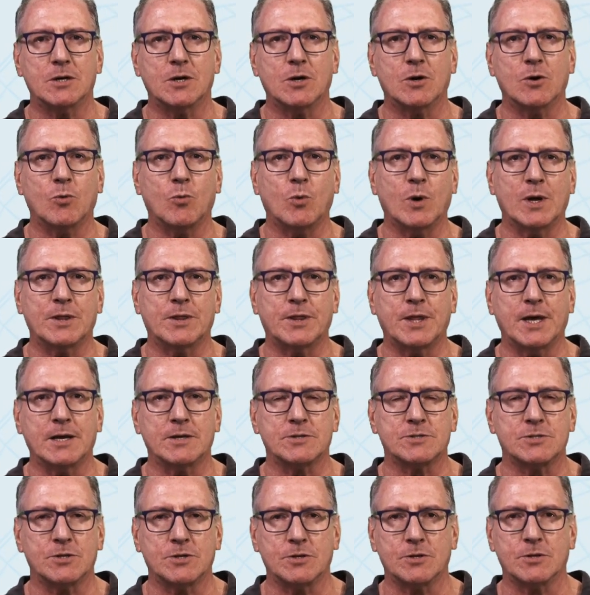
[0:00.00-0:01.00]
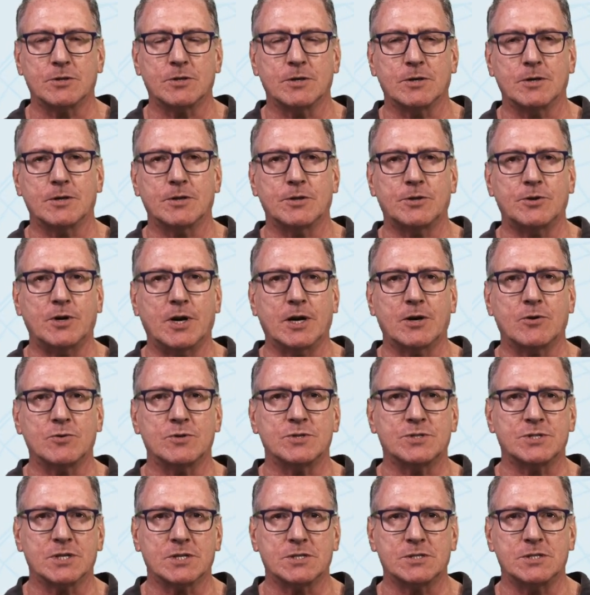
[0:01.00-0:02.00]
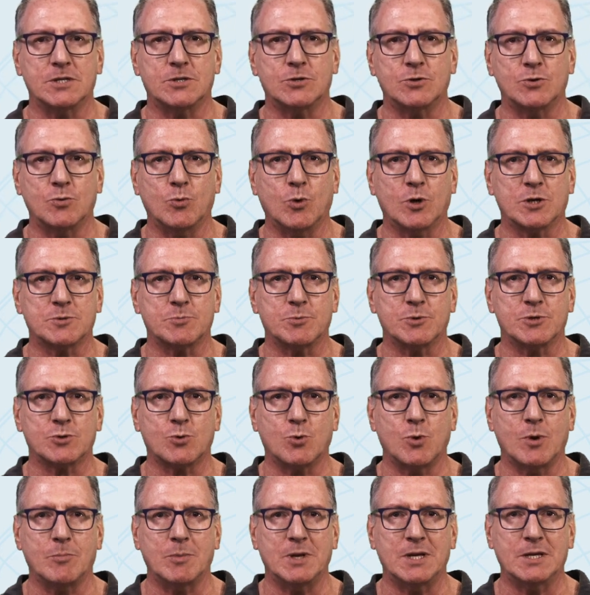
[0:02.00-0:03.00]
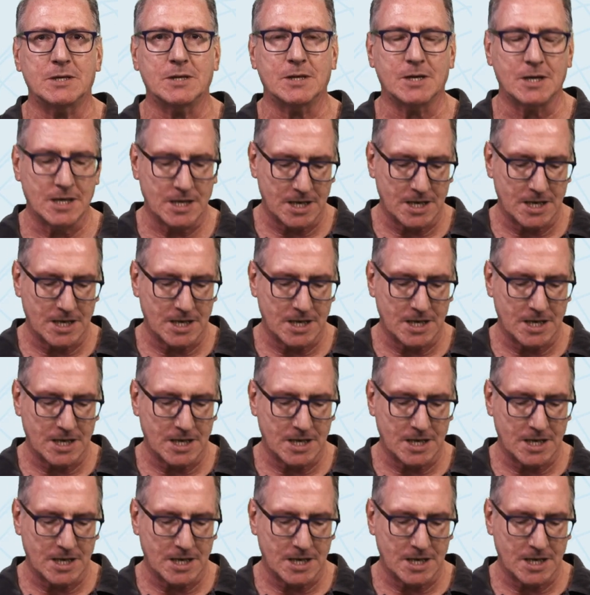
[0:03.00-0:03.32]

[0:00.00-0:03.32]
1,362 watts per square meter.